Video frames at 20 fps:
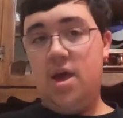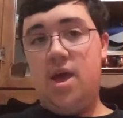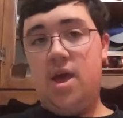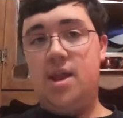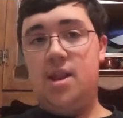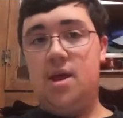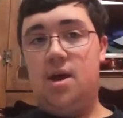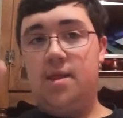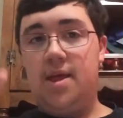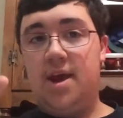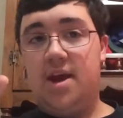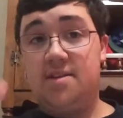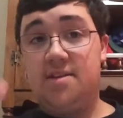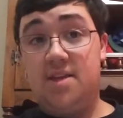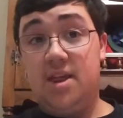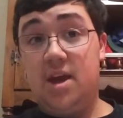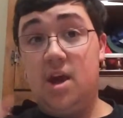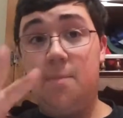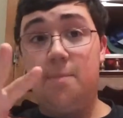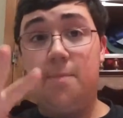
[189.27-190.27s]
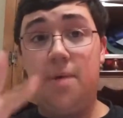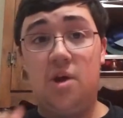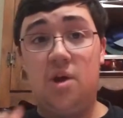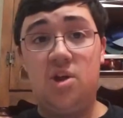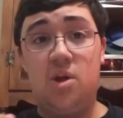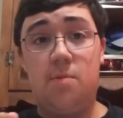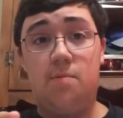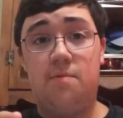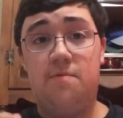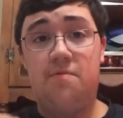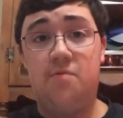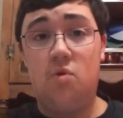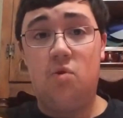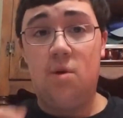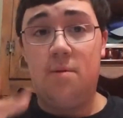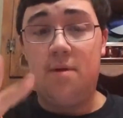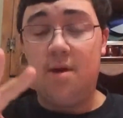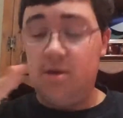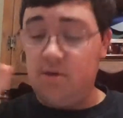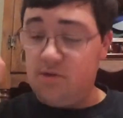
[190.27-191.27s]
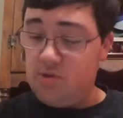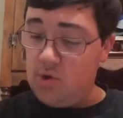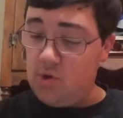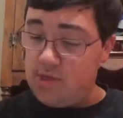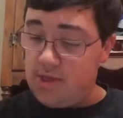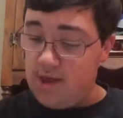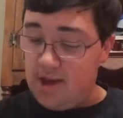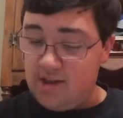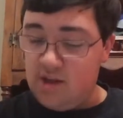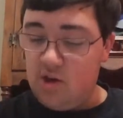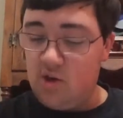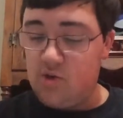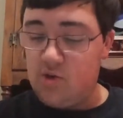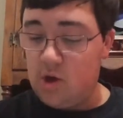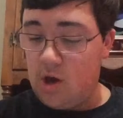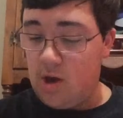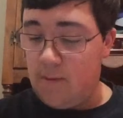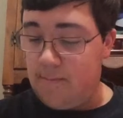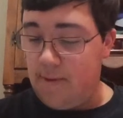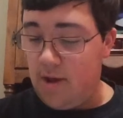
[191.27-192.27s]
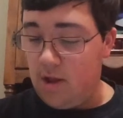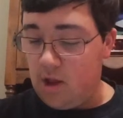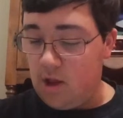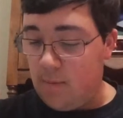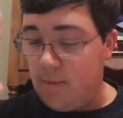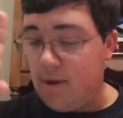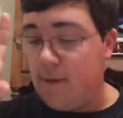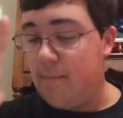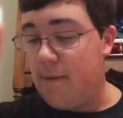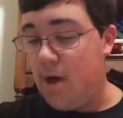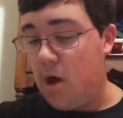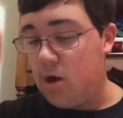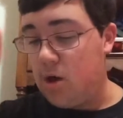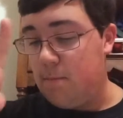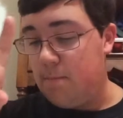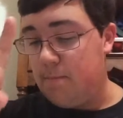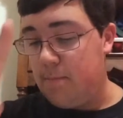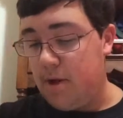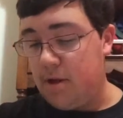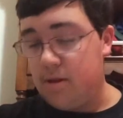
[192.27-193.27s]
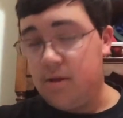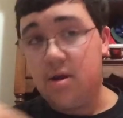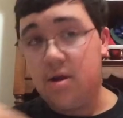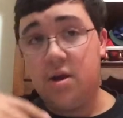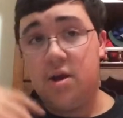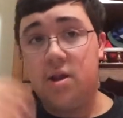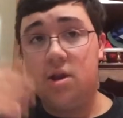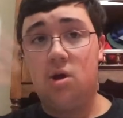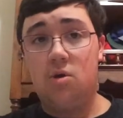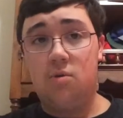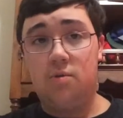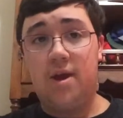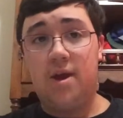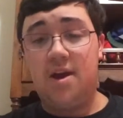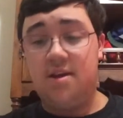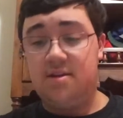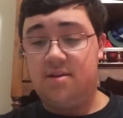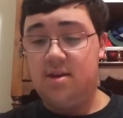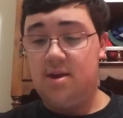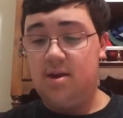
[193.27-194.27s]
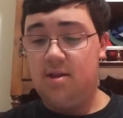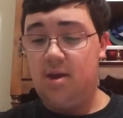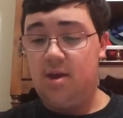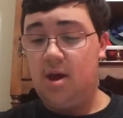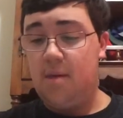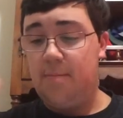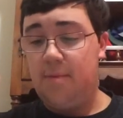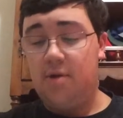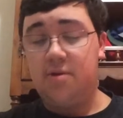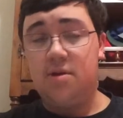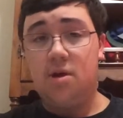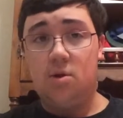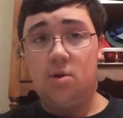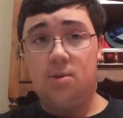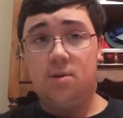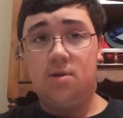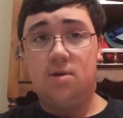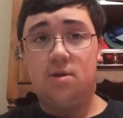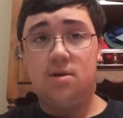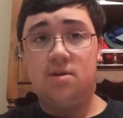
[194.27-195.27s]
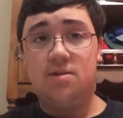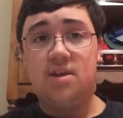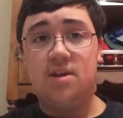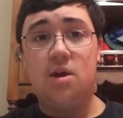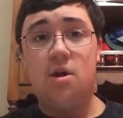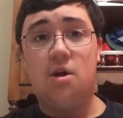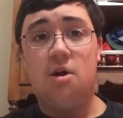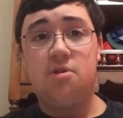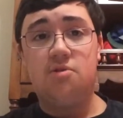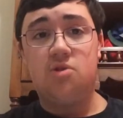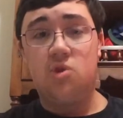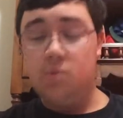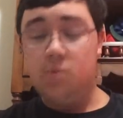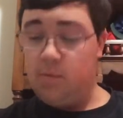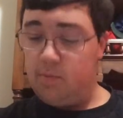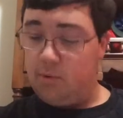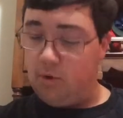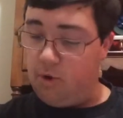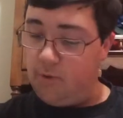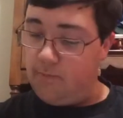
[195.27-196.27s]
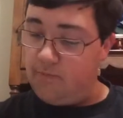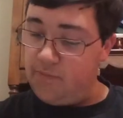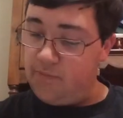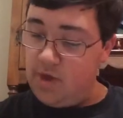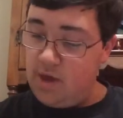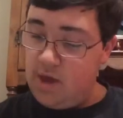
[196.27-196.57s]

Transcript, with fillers: And uh, like I said, he got bailed out before by those two things. He also got bailed out by Malcolm Butler. You know, like I said, he got bailed out in the Seahawks Super Bowl.